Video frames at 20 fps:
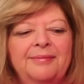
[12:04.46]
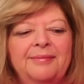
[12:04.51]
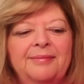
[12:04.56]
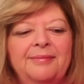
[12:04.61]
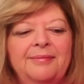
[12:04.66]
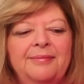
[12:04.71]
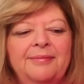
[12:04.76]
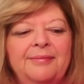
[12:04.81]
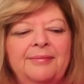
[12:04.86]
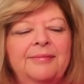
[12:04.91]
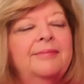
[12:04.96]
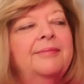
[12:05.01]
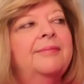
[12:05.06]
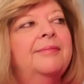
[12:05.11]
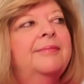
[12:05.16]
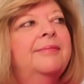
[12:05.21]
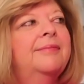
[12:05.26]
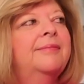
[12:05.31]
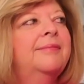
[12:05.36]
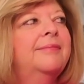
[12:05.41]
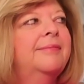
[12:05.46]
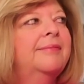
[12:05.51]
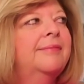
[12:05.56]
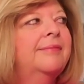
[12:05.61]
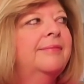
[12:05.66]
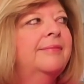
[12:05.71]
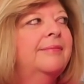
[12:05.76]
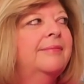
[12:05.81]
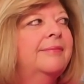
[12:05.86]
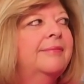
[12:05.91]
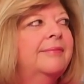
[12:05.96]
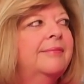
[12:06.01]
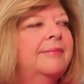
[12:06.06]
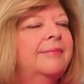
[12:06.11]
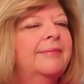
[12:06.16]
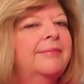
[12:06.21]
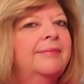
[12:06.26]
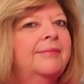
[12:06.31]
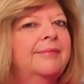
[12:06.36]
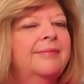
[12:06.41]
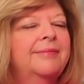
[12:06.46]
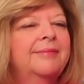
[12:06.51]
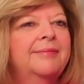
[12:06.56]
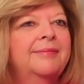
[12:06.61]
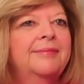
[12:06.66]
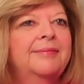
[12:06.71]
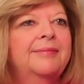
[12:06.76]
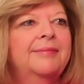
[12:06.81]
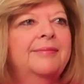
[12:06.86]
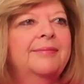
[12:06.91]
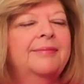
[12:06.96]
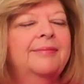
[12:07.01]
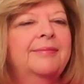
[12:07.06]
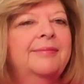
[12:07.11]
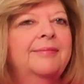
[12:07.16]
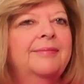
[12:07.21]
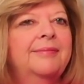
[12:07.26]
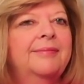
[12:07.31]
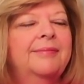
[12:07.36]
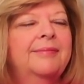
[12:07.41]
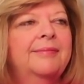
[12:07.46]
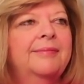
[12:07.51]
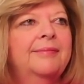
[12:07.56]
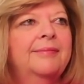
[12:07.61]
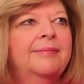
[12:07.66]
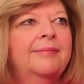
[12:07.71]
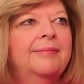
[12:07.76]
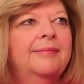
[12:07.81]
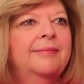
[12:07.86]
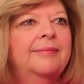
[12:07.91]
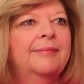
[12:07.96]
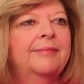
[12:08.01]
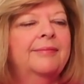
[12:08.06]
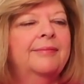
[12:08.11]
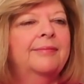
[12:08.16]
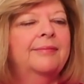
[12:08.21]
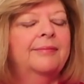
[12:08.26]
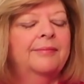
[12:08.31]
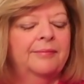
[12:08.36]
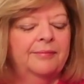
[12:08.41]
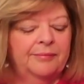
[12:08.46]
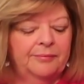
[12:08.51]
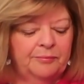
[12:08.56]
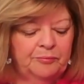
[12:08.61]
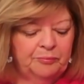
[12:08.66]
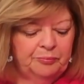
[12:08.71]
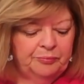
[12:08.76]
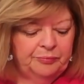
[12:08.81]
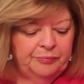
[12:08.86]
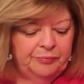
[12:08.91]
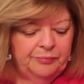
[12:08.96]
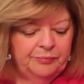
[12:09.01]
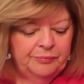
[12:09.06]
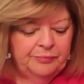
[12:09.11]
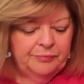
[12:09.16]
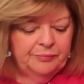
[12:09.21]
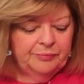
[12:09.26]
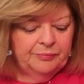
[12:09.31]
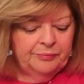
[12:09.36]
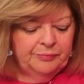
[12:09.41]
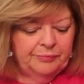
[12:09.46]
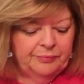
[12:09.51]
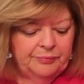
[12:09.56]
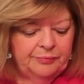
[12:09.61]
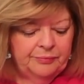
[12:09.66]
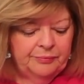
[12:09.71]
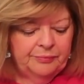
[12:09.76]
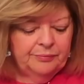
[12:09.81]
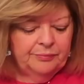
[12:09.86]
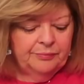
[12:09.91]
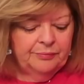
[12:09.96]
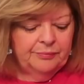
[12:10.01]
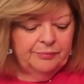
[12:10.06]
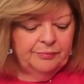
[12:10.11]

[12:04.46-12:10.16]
(silent)